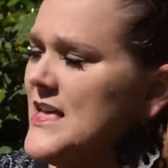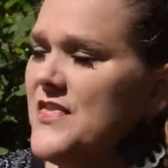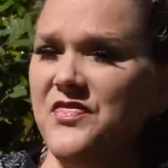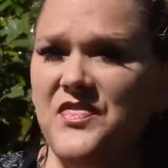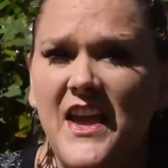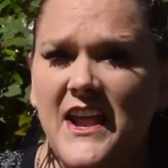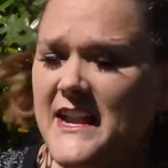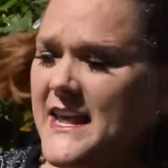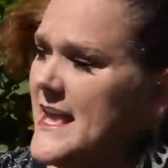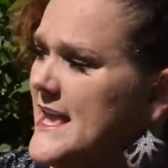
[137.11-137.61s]

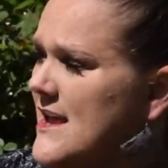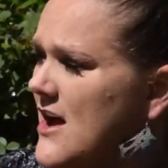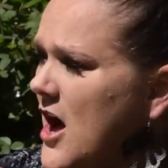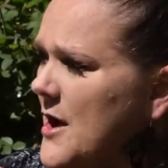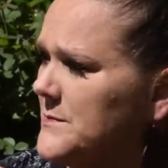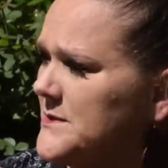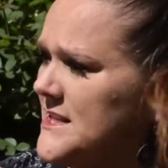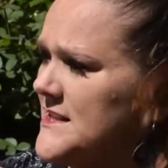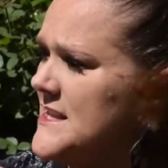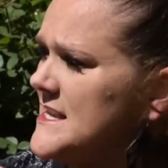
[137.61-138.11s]
Then he
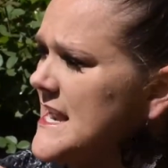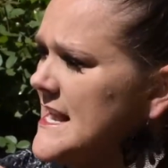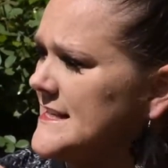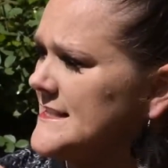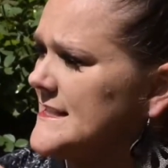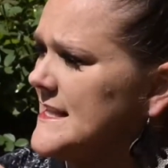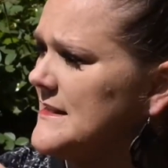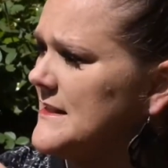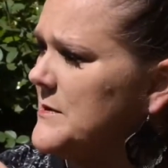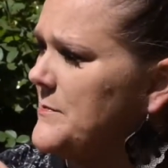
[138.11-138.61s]
hopped to the
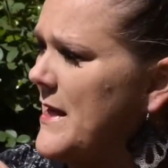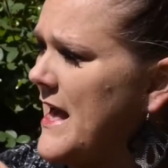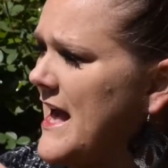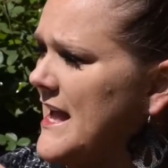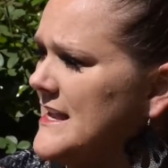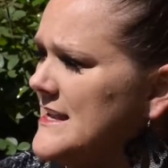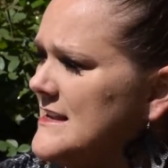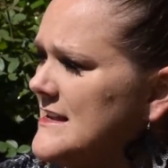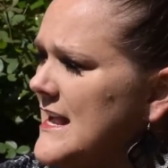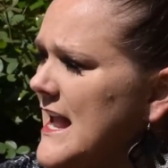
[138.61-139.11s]
next lily
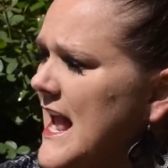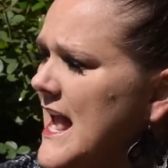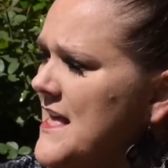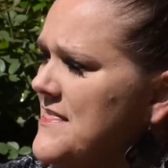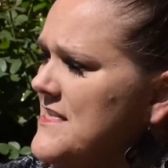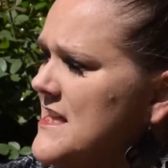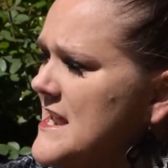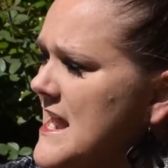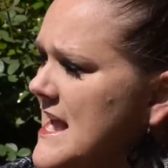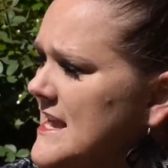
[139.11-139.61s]
pad
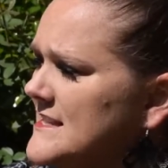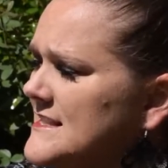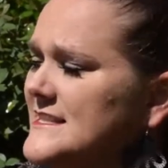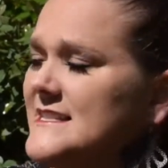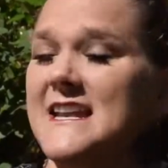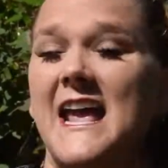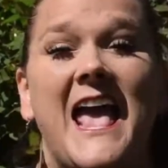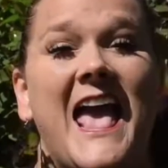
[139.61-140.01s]
and the next,